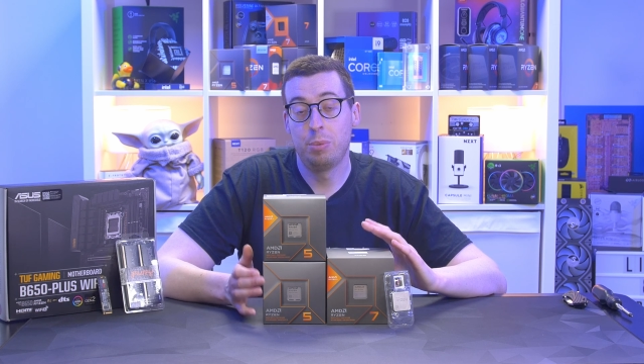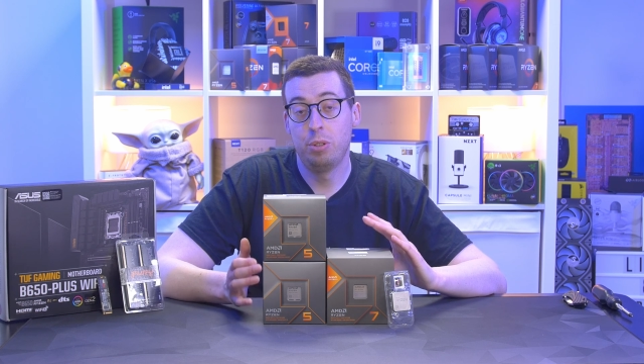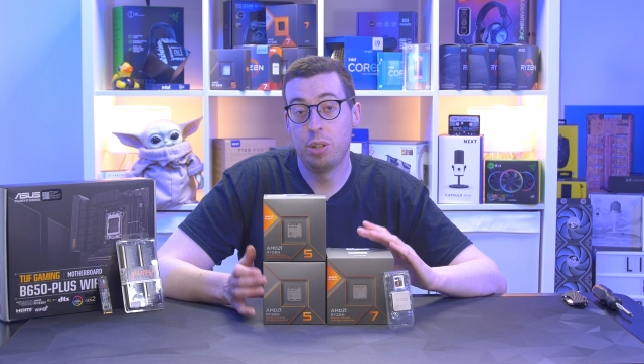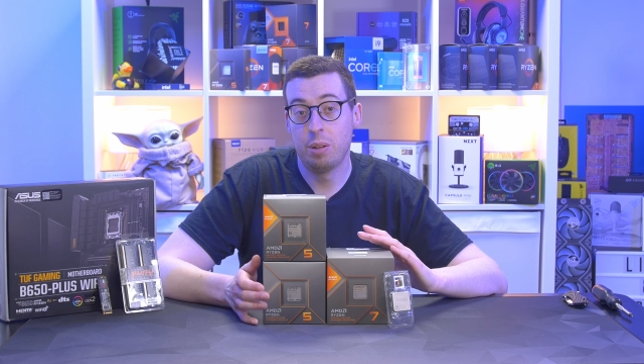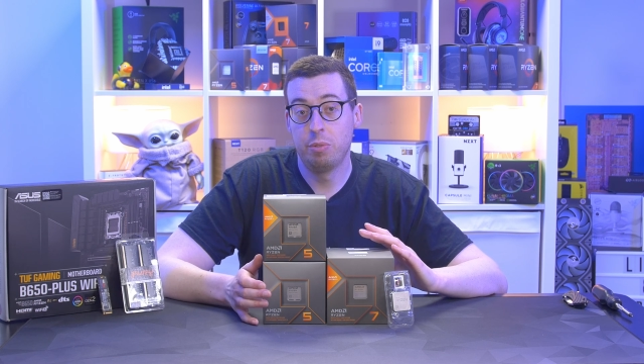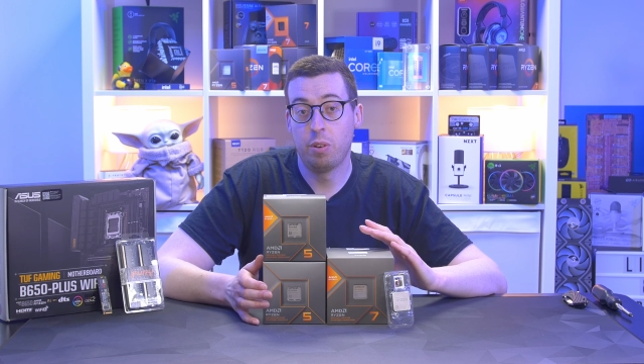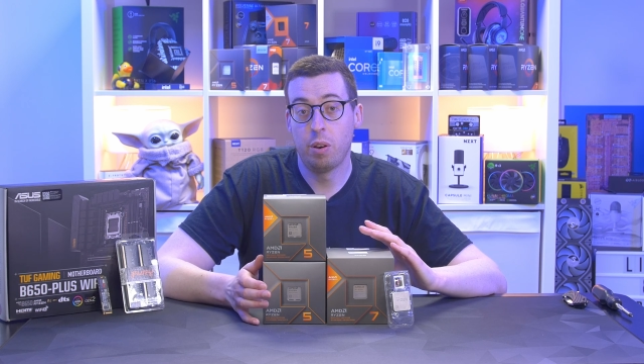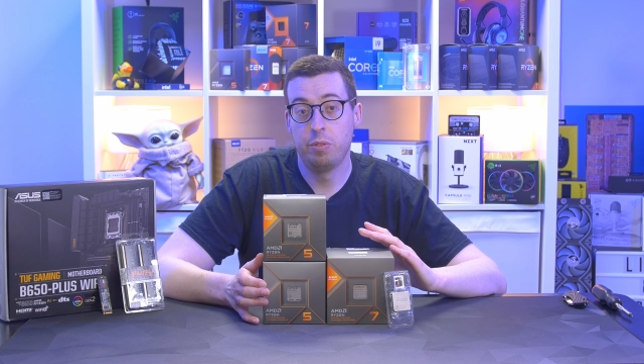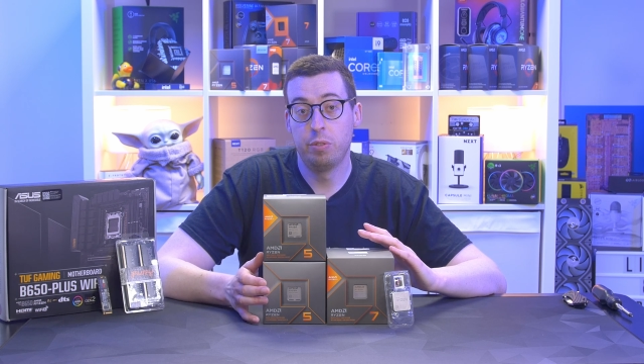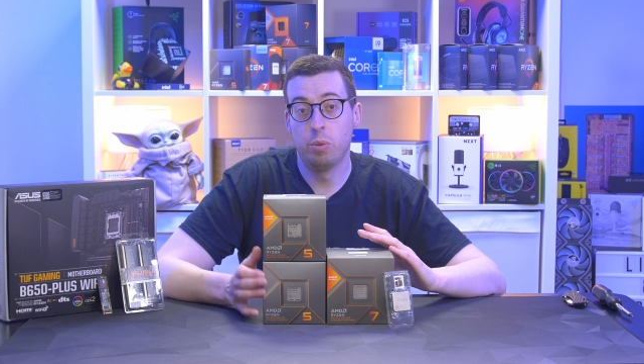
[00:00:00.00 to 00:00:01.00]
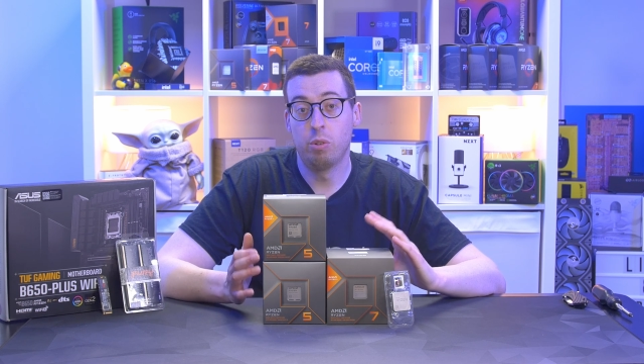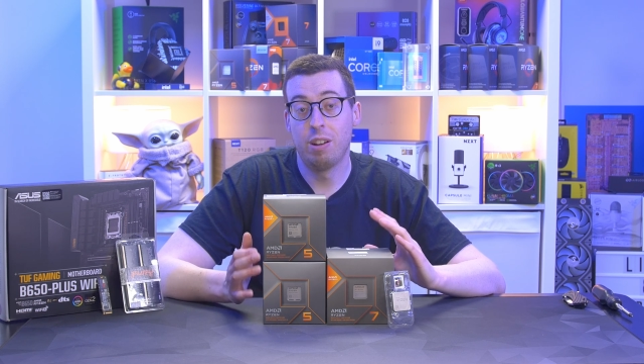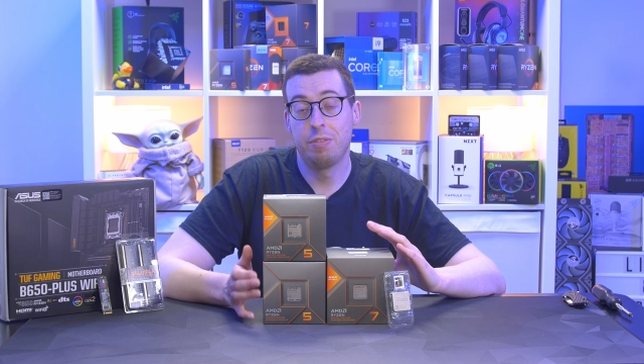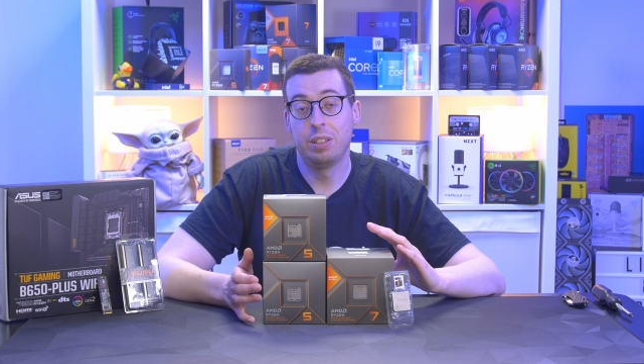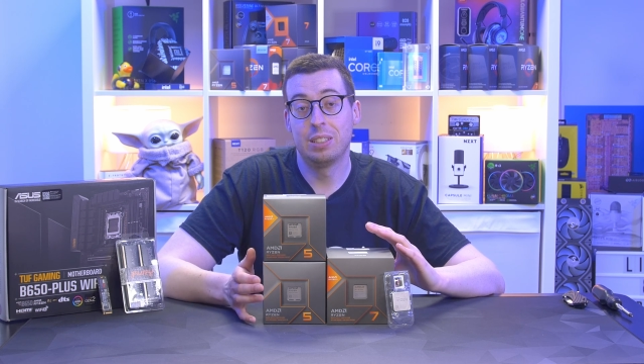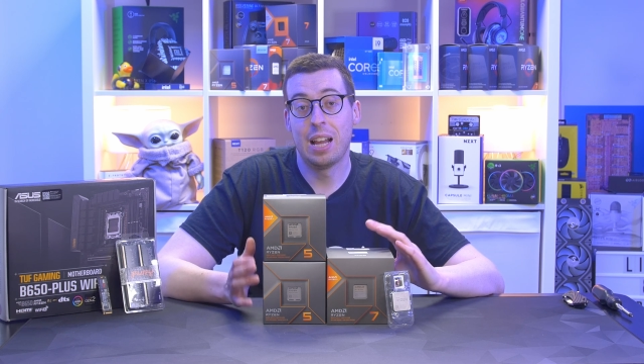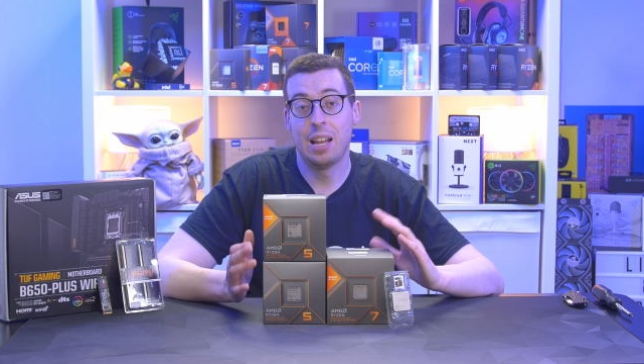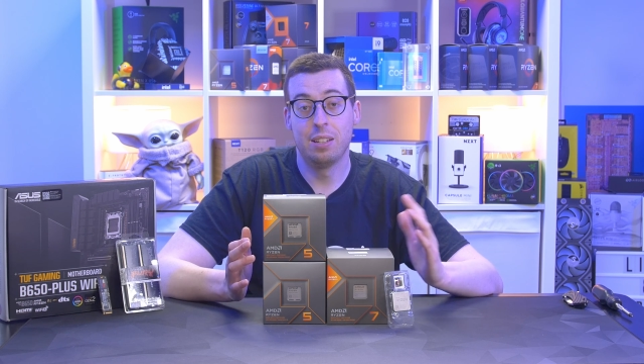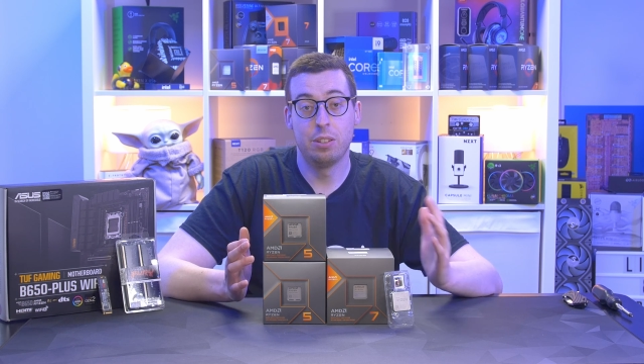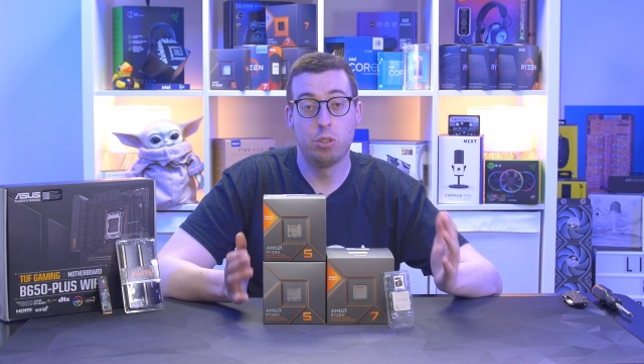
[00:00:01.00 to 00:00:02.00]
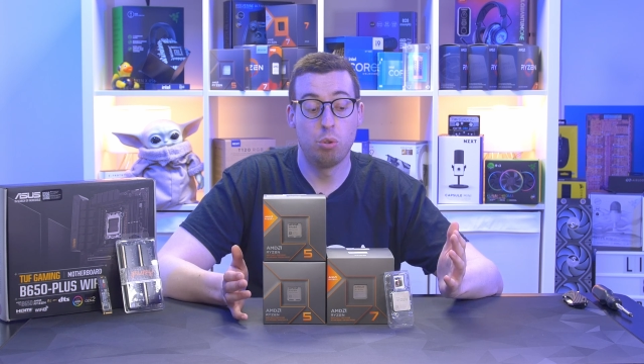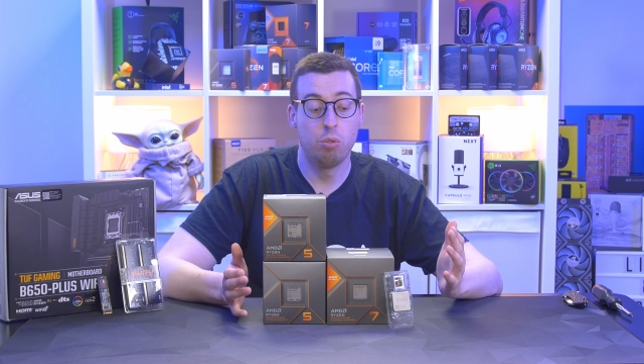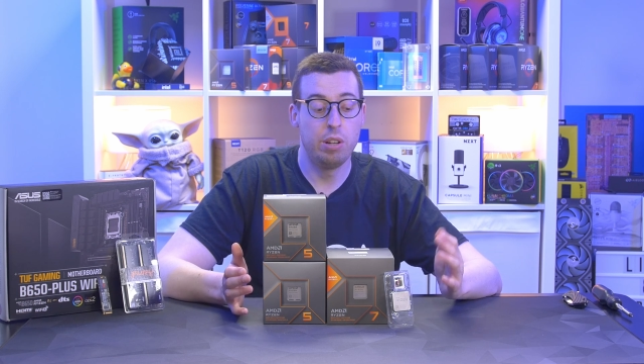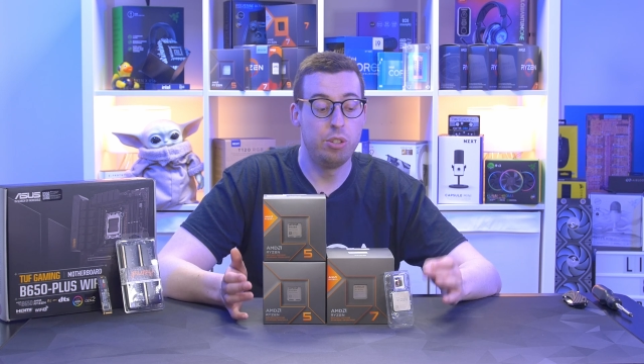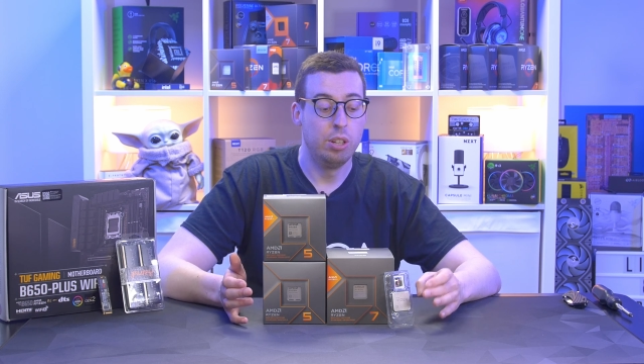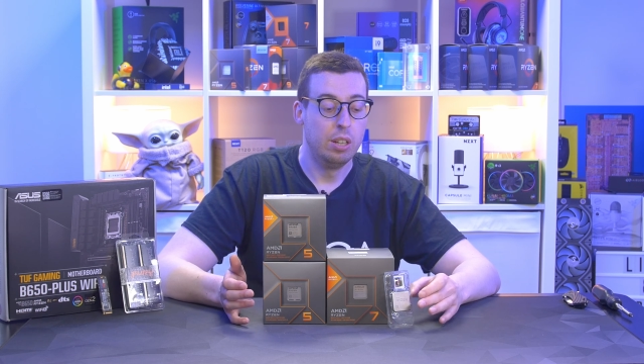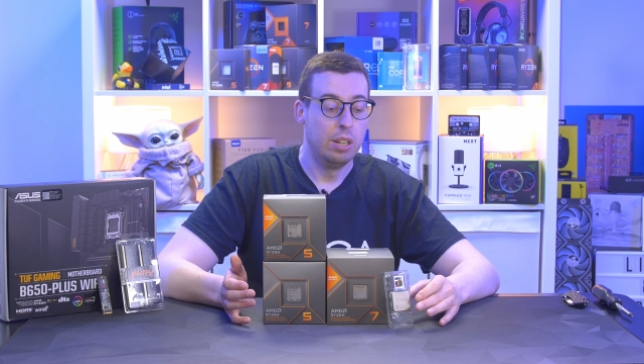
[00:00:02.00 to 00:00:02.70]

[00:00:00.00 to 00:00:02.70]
to Gen 5 for graphics and storage.